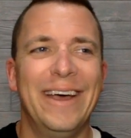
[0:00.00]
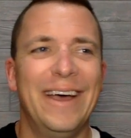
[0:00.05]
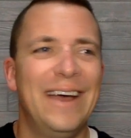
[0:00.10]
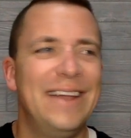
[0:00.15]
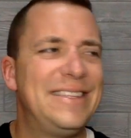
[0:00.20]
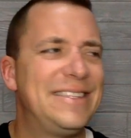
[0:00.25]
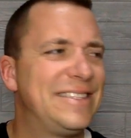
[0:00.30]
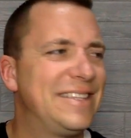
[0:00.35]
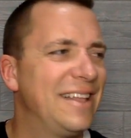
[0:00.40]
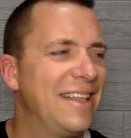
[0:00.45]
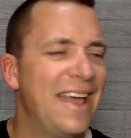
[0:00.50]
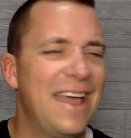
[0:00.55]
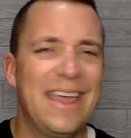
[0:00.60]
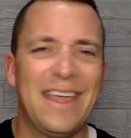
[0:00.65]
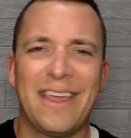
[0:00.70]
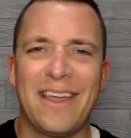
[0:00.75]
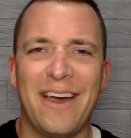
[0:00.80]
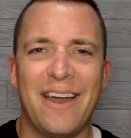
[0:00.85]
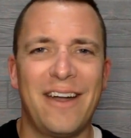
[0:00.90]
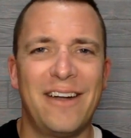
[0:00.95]
I'd still
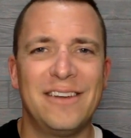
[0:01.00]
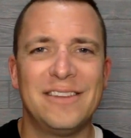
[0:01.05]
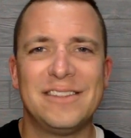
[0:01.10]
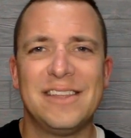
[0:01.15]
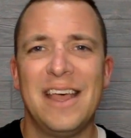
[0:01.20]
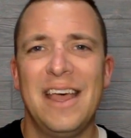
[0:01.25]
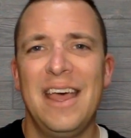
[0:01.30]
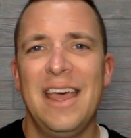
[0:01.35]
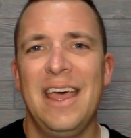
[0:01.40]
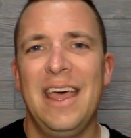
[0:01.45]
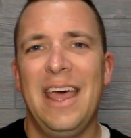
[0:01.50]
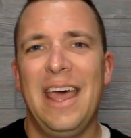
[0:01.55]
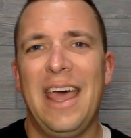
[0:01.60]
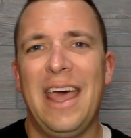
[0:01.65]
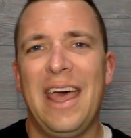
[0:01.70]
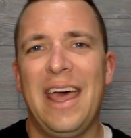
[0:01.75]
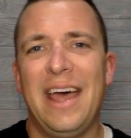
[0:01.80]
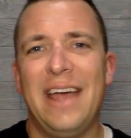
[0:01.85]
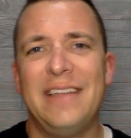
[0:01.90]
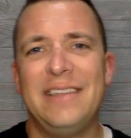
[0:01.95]
hate gutters,
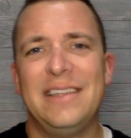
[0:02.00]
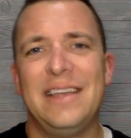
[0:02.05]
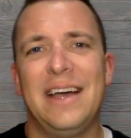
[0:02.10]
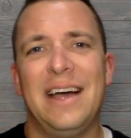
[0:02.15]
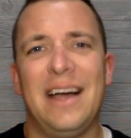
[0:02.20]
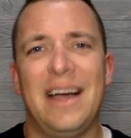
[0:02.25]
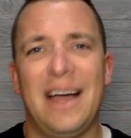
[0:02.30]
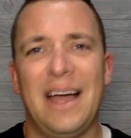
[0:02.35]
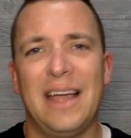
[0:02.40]
and uh,